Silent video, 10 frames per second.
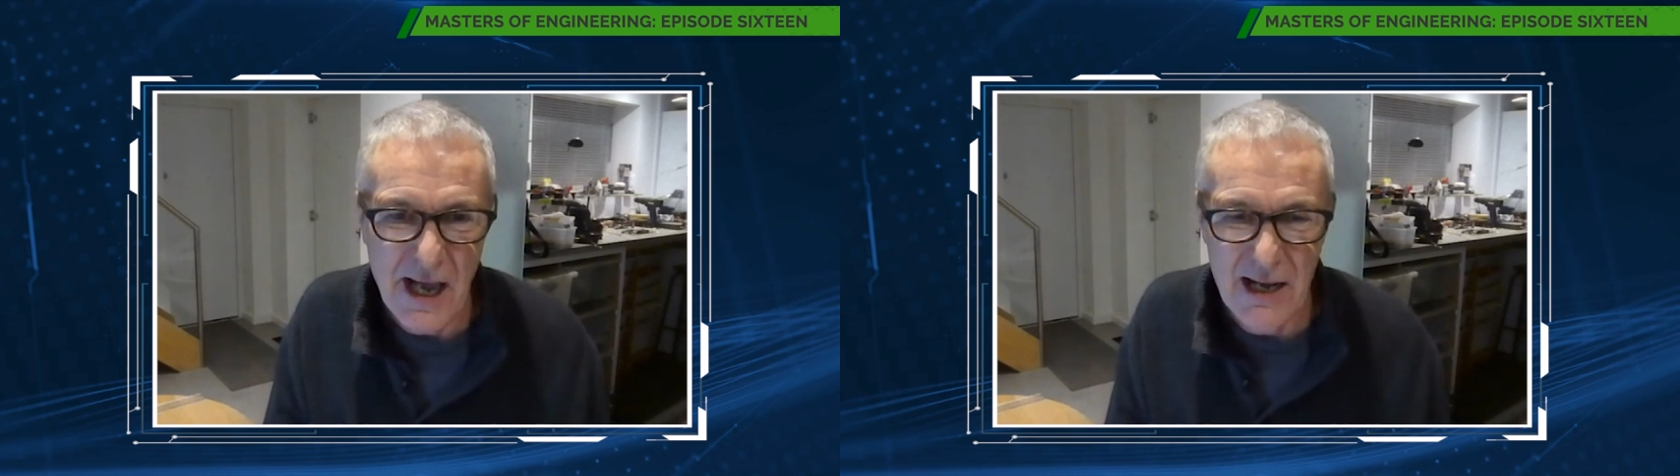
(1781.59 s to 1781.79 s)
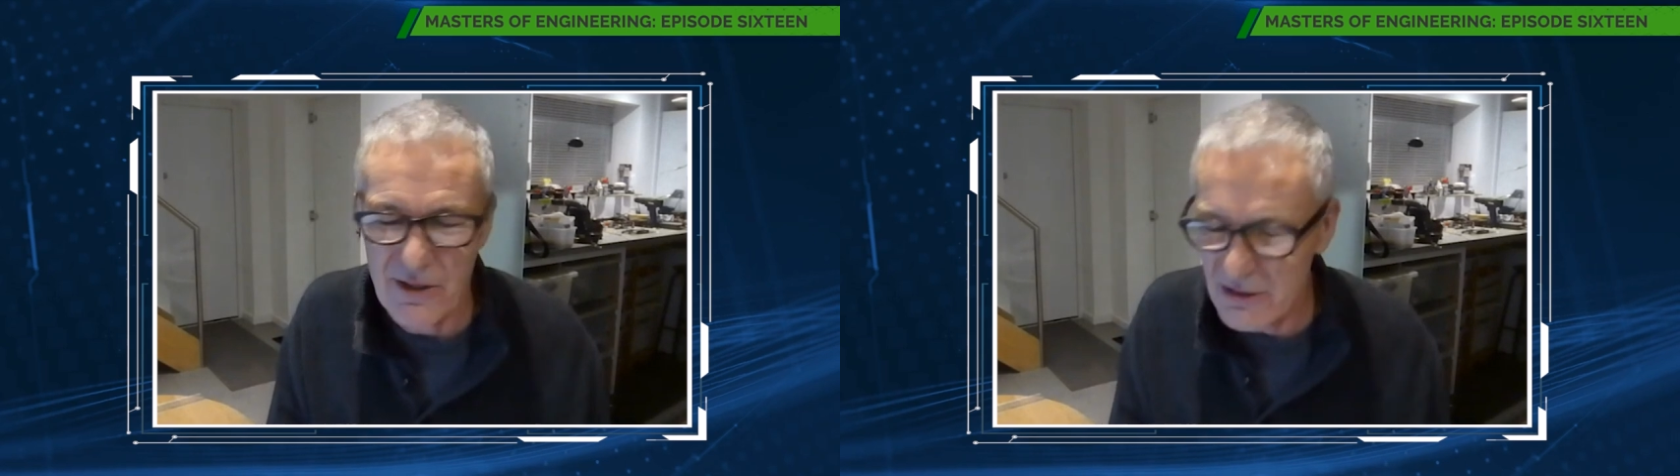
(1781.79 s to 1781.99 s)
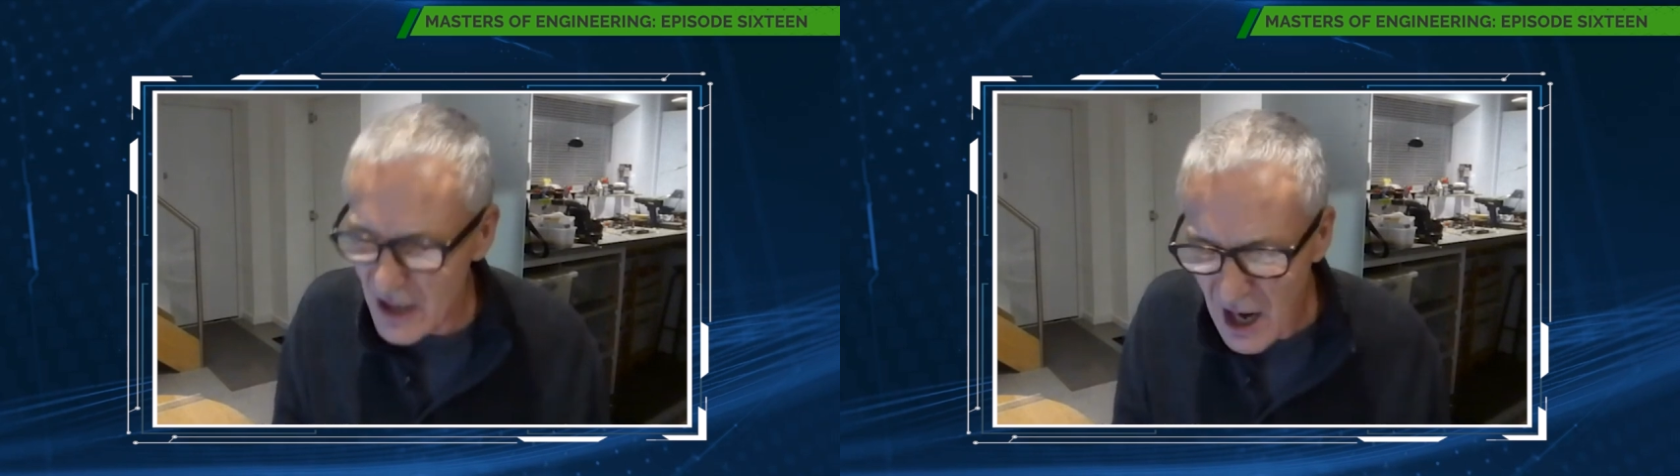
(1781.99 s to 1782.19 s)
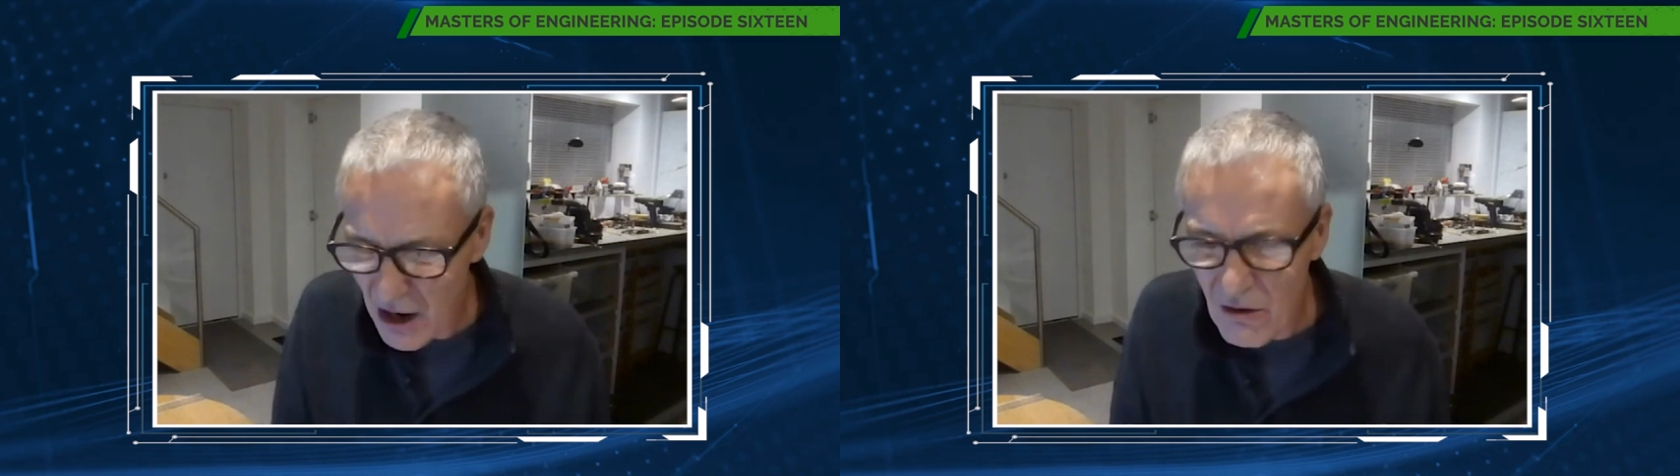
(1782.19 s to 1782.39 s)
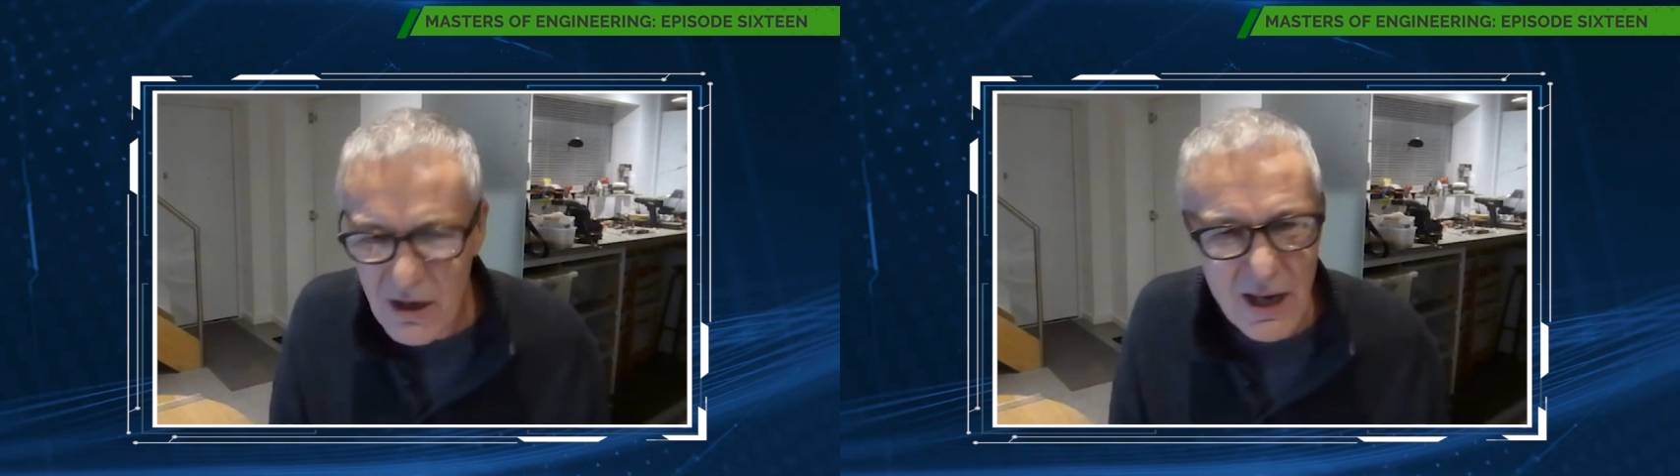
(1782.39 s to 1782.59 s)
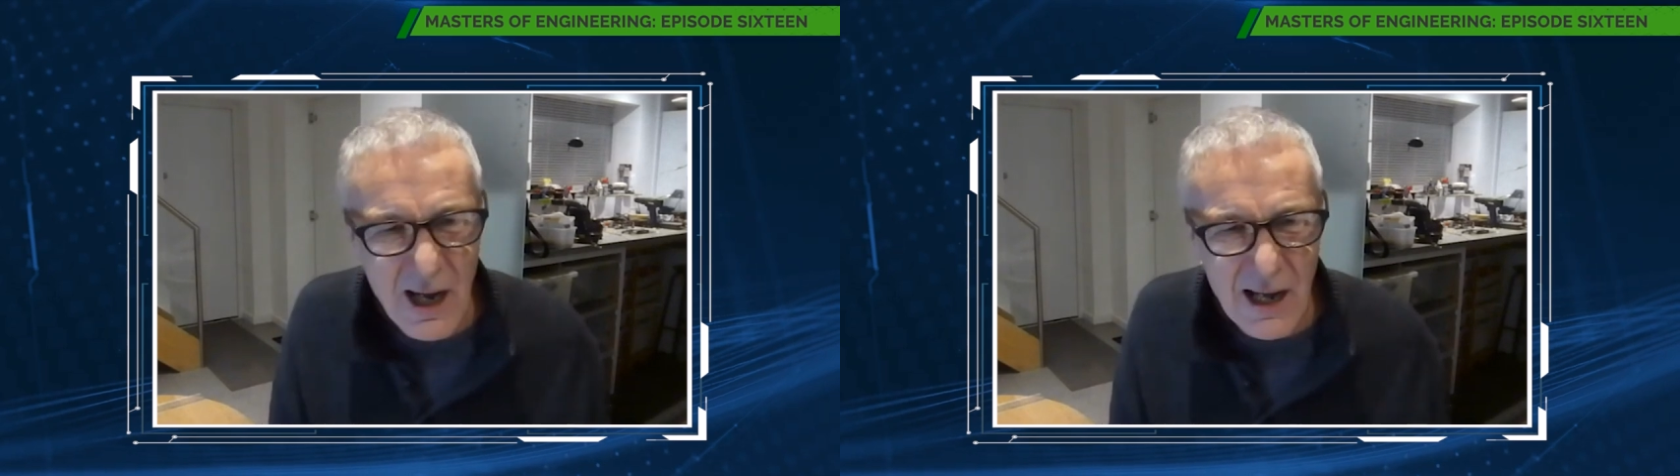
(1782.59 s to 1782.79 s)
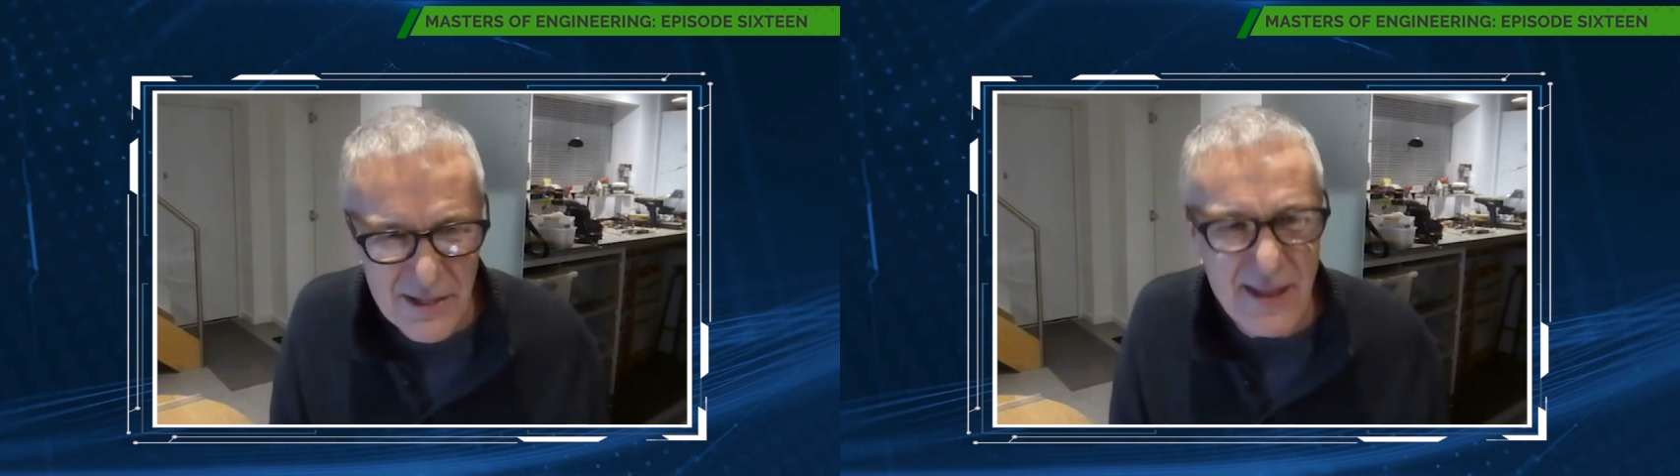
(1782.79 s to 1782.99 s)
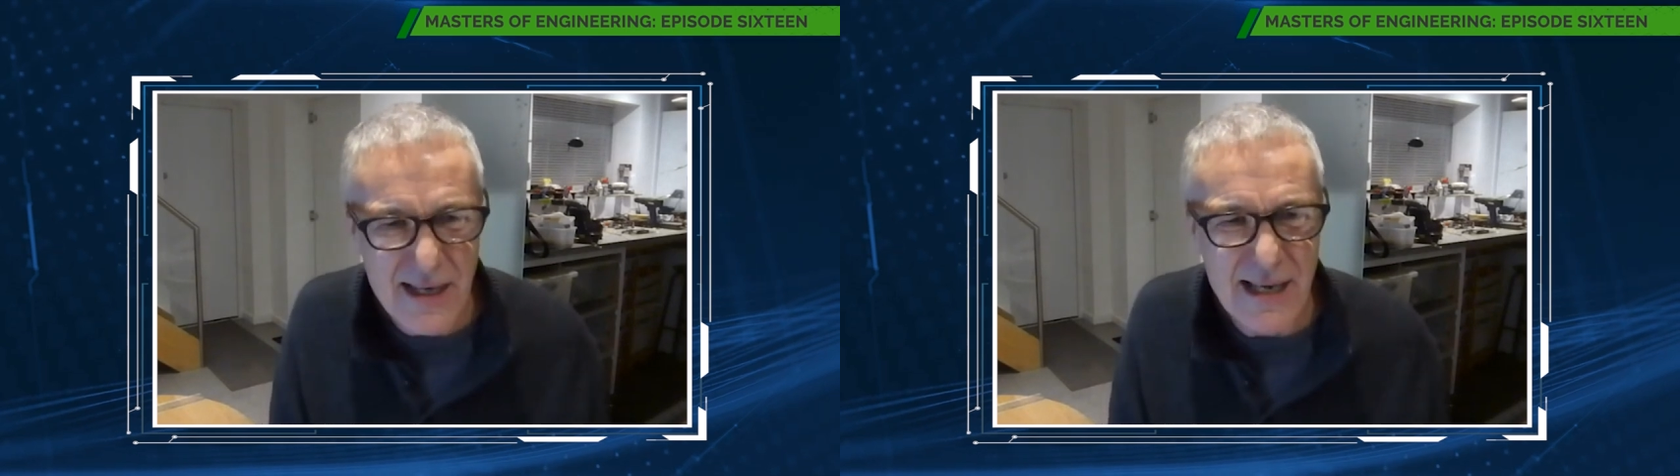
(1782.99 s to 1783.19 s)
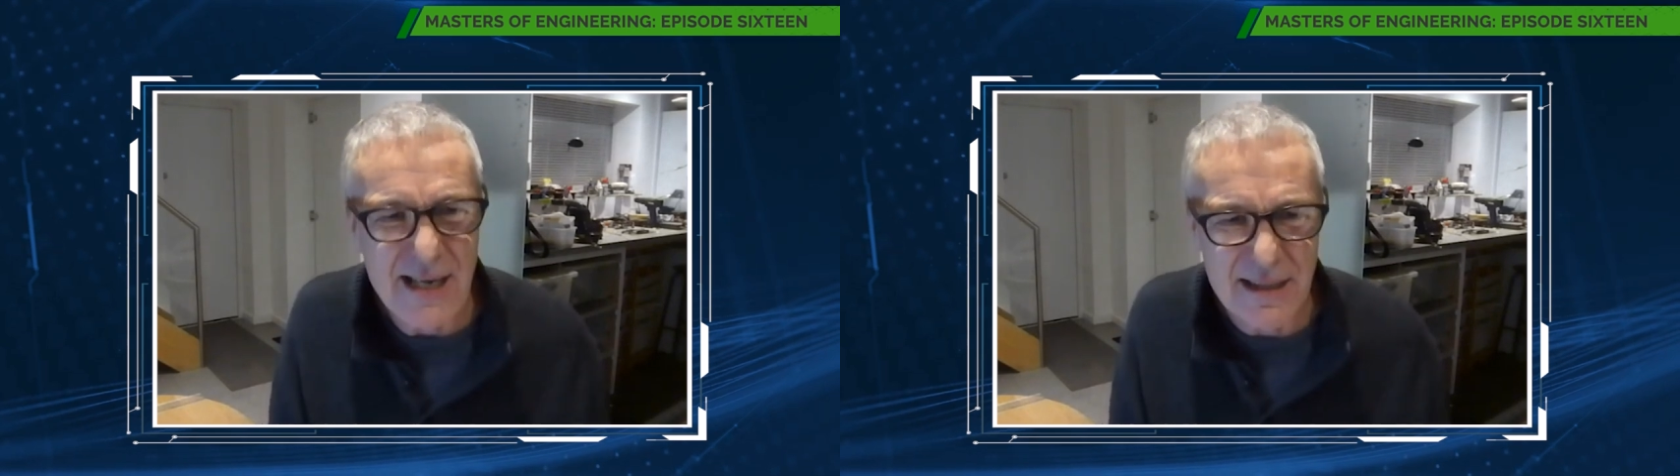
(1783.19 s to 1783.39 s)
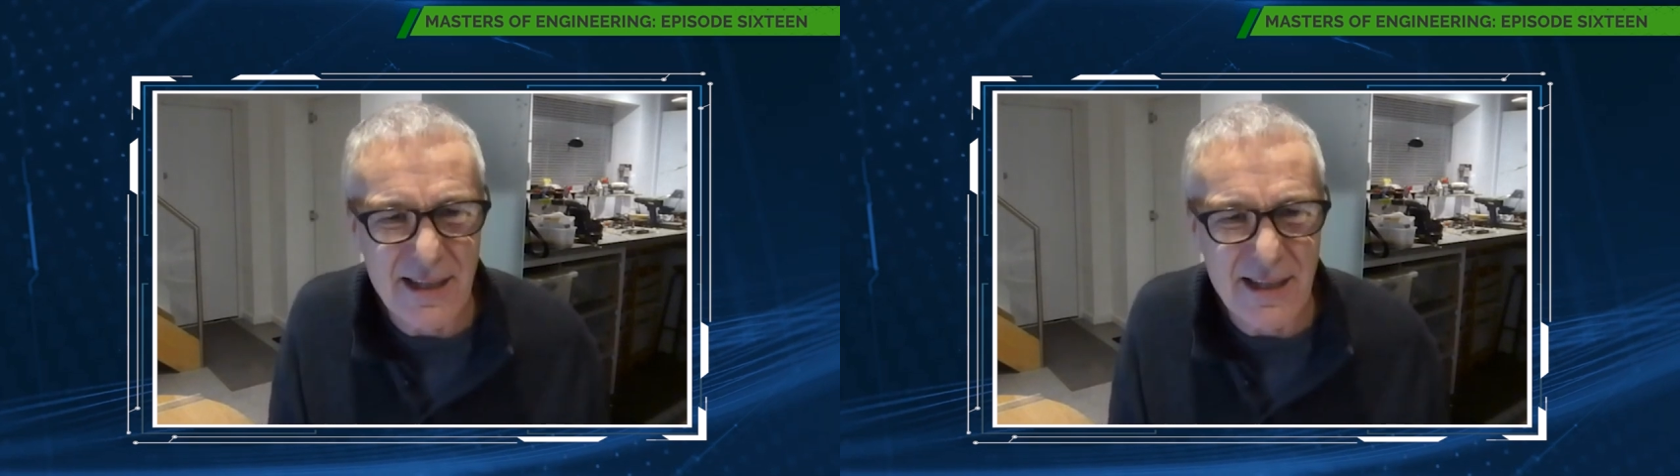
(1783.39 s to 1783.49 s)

And I thought, no, I think it,